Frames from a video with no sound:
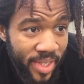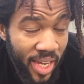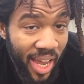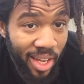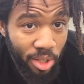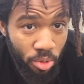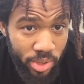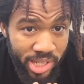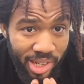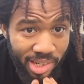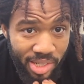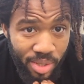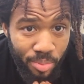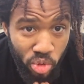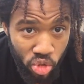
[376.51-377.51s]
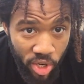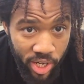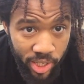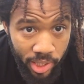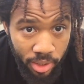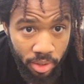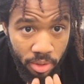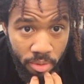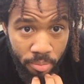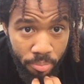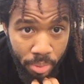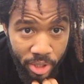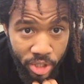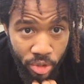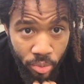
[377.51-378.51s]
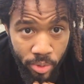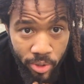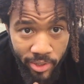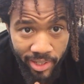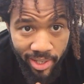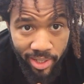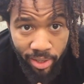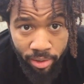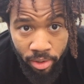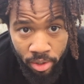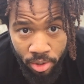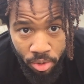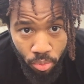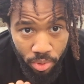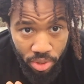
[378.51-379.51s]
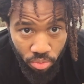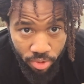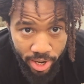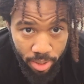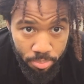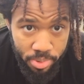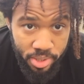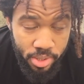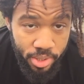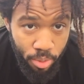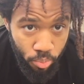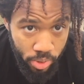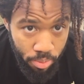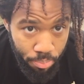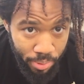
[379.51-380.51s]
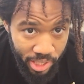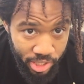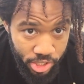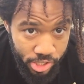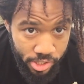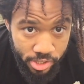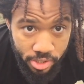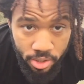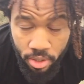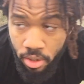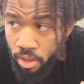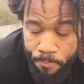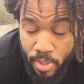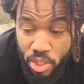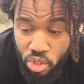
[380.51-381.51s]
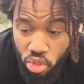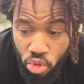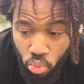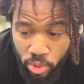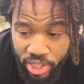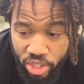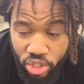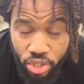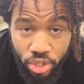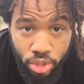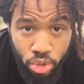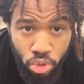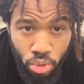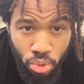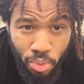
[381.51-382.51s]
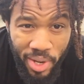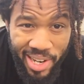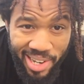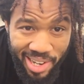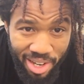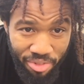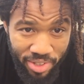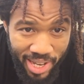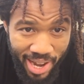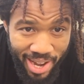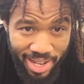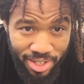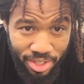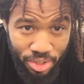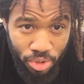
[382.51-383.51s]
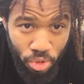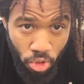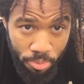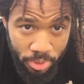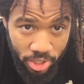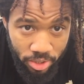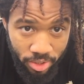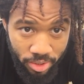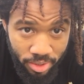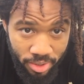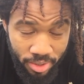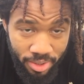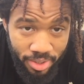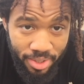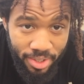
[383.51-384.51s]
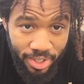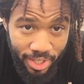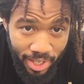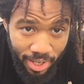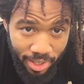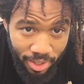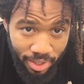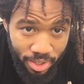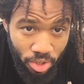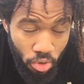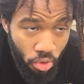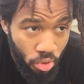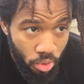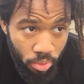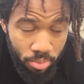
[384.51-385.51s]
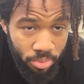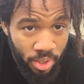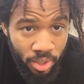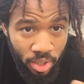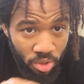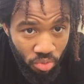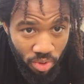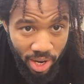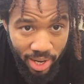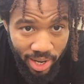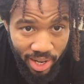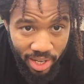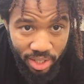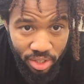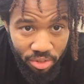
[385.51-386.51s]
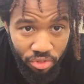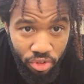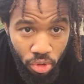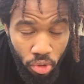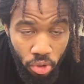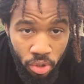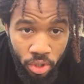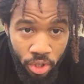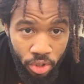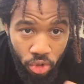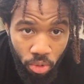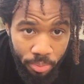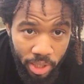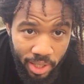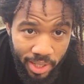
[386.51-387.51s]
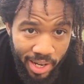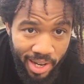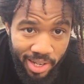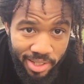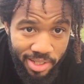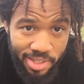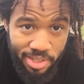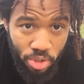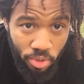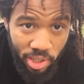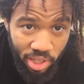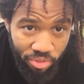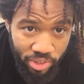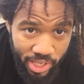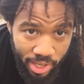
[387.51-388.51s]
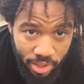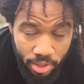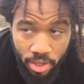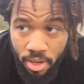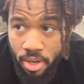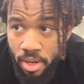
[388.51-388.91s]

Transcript: and it will take some training, but you will get it with the reps and with the patience. Switch to left hand dominant, okay? Or right hand if your dominant hand is your left hand.